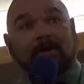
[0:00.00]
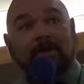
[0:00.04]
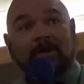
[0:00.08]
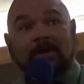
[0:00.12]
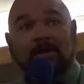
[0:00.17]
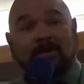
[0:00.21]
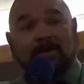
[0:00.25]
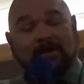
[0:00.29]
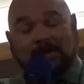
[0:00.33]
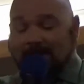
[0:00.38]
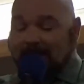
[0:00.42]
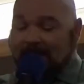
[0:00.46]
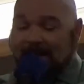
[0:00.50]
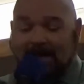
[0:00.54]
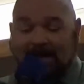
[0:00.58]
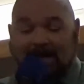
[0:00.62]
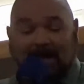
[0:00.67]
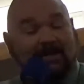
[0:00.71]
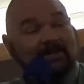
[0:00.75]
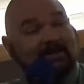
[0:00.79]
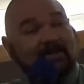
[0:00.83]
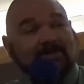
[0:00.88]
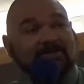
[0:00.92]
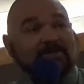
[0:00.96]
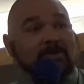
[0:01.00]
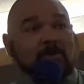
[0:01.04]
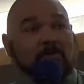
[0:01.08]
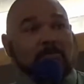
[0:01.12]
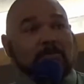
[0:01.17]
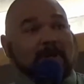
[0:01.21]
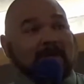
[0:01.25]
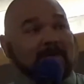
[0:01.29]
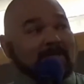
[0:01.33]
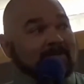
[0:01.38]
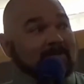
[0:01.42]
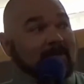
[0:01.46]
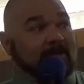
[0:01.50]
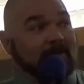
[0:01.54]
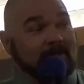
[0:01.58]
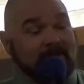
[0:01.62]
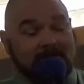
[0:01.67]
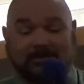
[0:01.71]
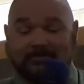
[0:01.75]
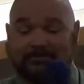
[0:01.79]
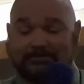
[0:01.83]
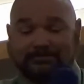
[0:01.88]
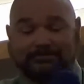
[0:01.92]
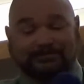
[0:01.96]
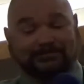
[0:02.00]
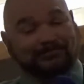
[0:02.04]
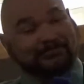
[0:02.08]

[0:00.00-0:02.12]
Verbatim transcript: it. Hell, I, this old man did it.